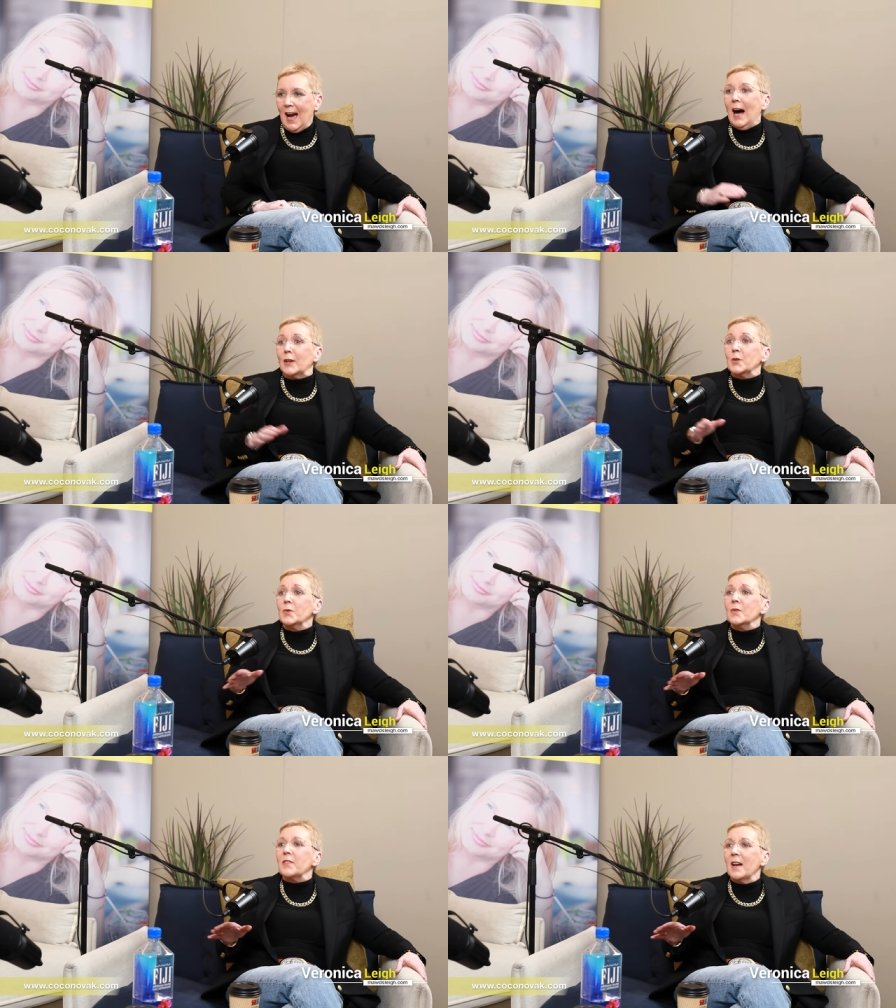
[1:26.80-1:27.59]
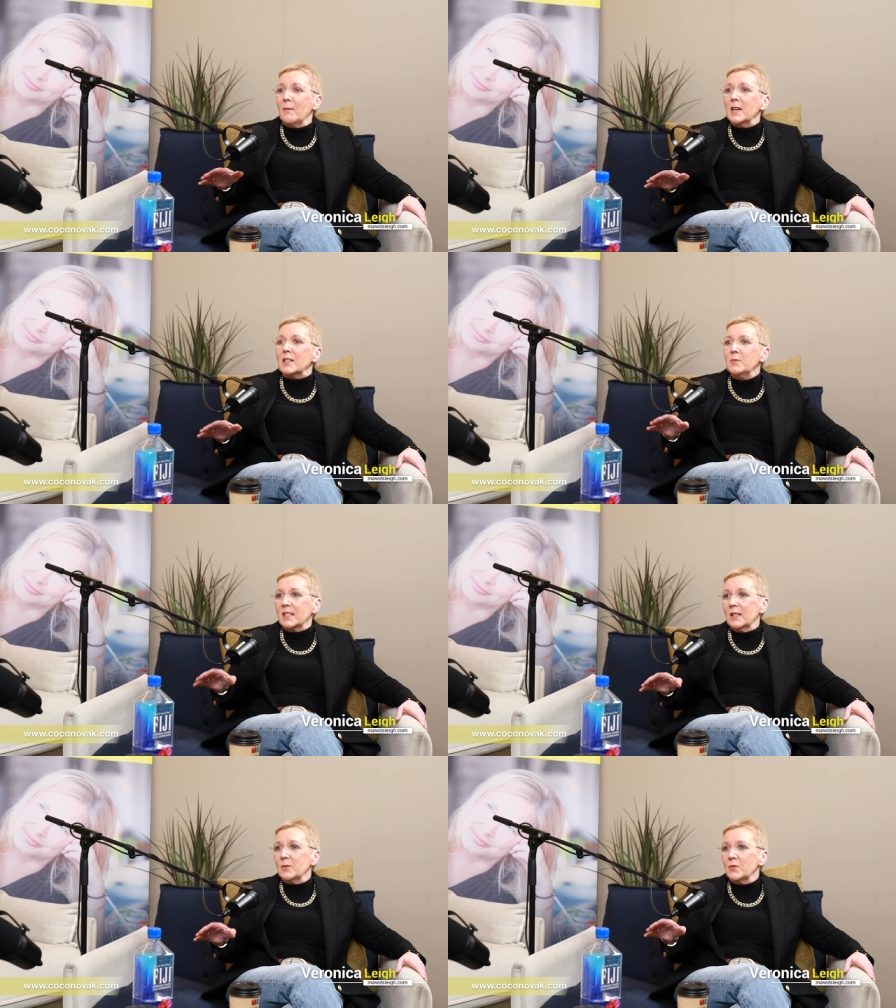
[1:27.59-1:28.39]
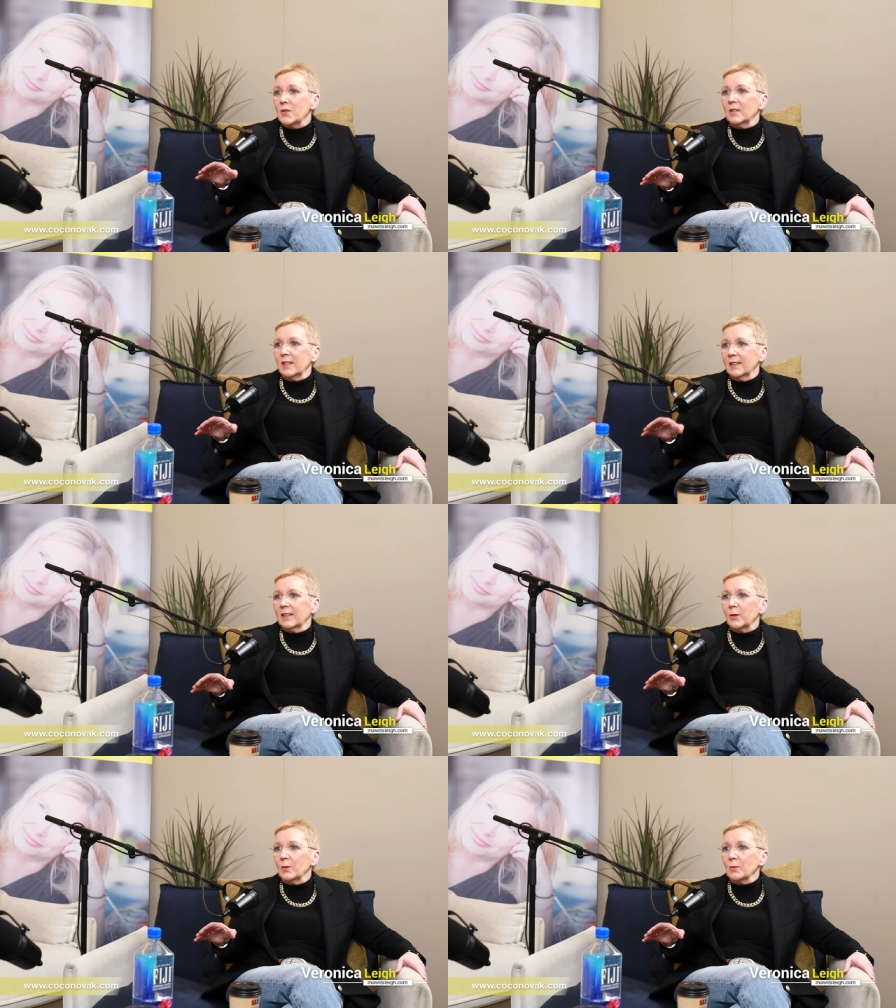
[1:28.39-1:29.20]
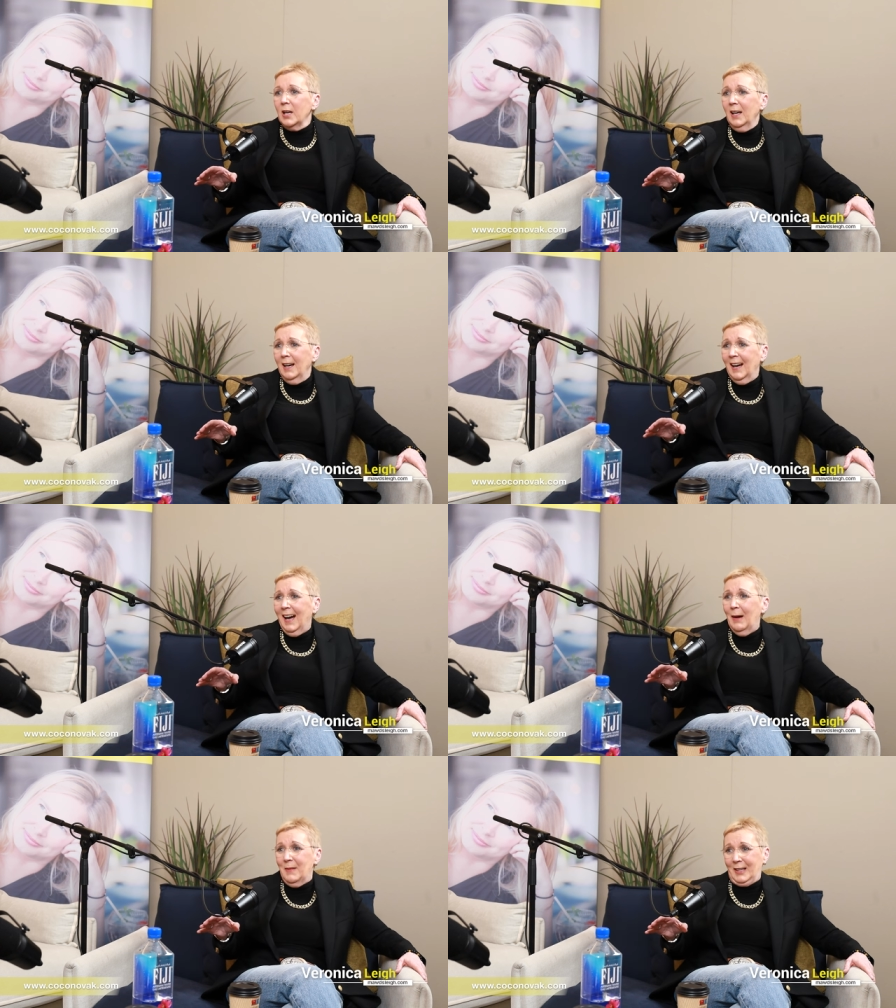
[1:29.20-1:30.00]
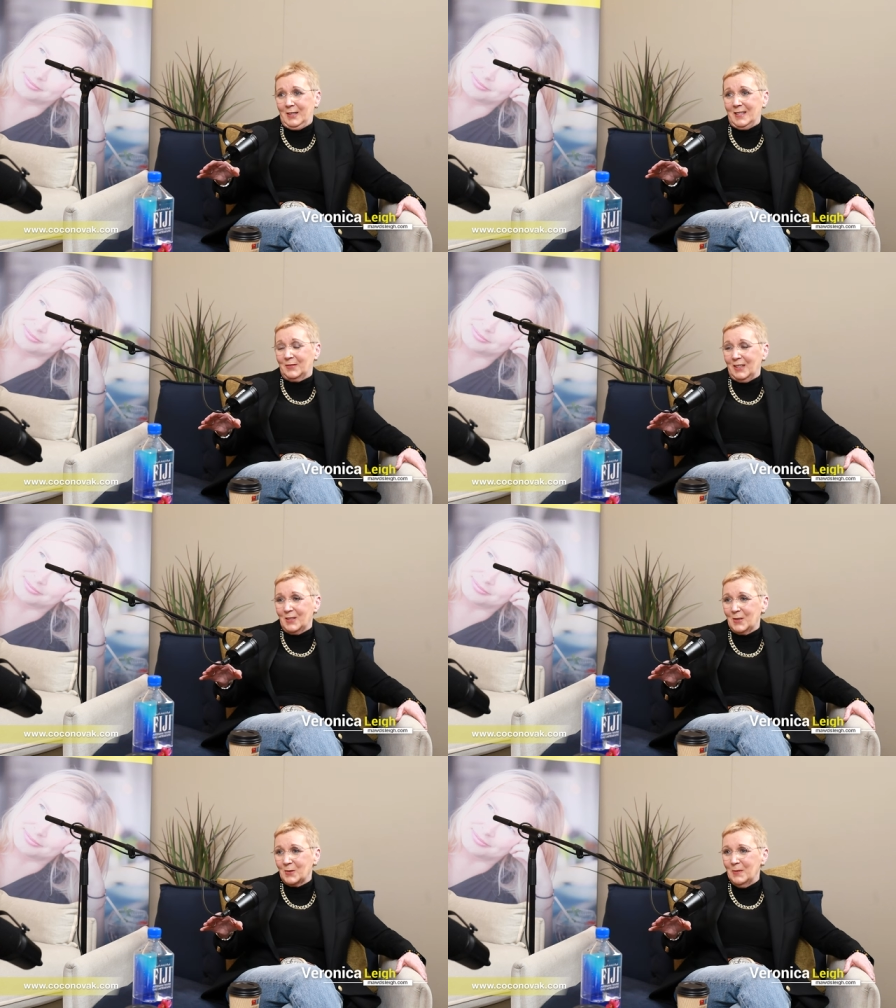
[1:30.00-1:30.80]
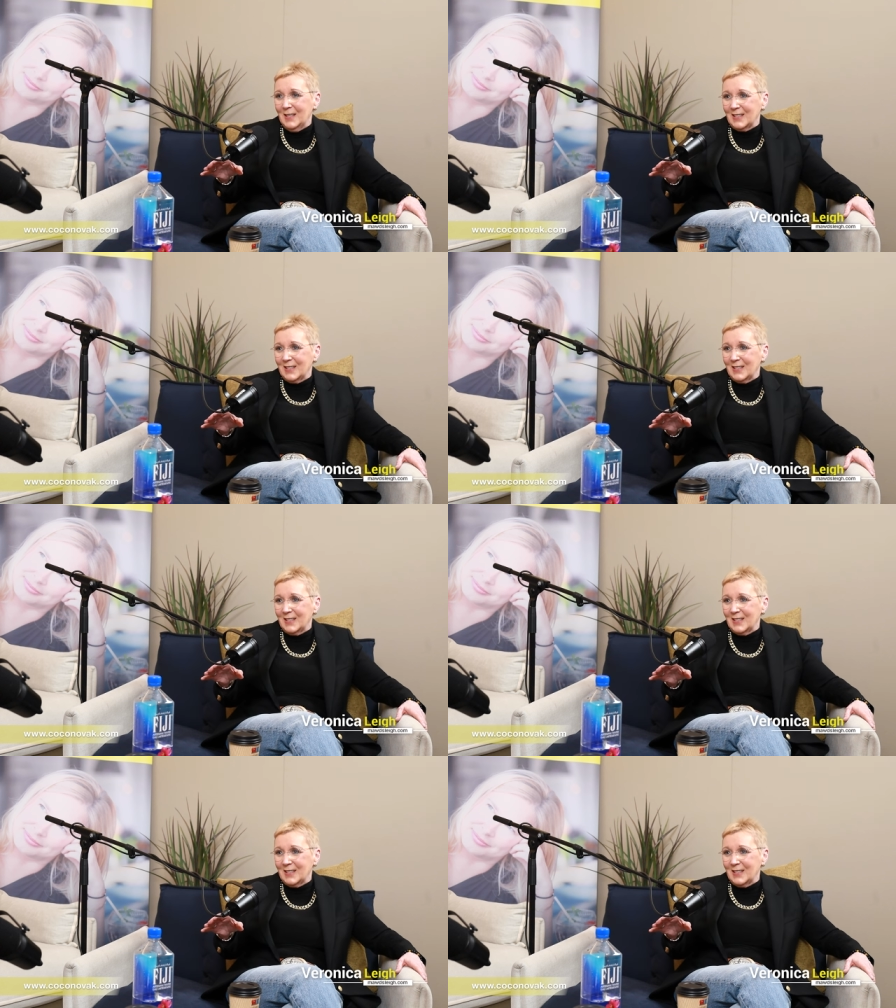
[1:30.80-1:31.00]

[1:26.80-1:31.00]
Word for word: I don't know if that makes me sound really, really old because I've done so much.